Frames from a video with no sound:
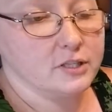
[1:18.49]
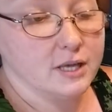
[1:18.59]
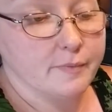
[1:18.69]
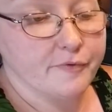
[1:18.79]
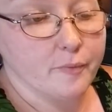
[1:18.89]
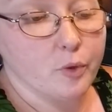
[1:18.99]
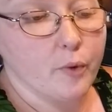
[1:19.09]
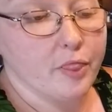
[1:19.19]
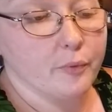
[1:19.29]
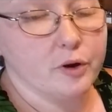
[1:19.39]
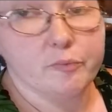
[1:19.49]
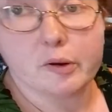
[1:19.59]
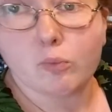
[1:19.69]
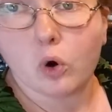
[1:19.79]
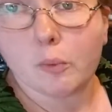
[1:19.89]
Some of them, the one that would have
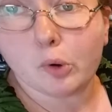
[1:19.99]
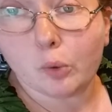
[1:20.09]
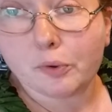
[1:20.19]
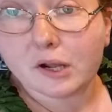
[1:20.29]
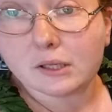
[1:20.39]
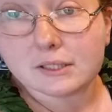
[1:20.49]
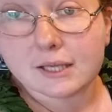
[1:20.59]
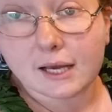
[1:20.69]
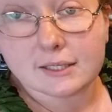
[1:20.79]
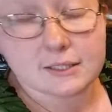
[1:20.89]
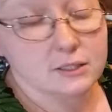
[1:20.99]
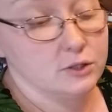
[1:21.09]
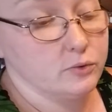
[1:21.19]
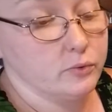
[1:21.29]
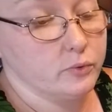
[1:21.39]
been more appropriately sized
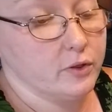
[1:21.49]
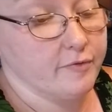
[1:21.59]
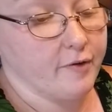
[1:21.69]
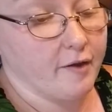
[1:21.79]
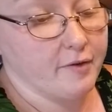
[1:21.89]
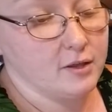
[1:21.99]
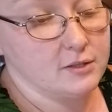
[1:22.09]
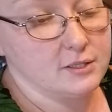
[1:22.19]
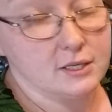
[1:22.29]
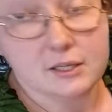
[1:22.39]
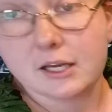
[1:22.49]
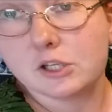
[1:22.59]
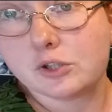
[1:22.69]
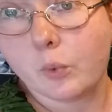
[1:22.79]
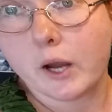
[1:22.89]
to the 5/8
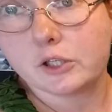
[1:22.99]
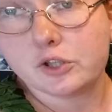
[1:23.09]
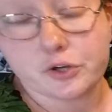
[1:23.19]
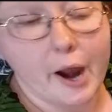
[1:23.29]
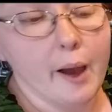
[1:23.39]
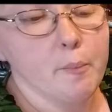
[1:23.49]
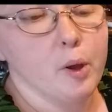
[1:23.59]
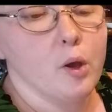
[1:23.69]
inch wide strap,